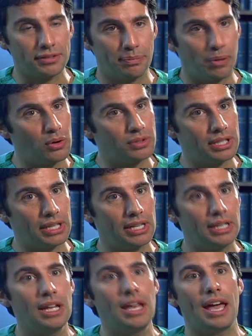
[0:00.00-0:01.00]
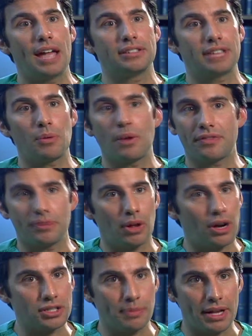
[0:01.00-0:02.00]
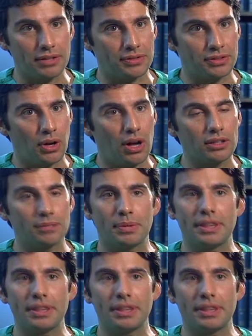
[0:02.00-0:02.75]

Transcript: of protein and stay away from large amounts of salt.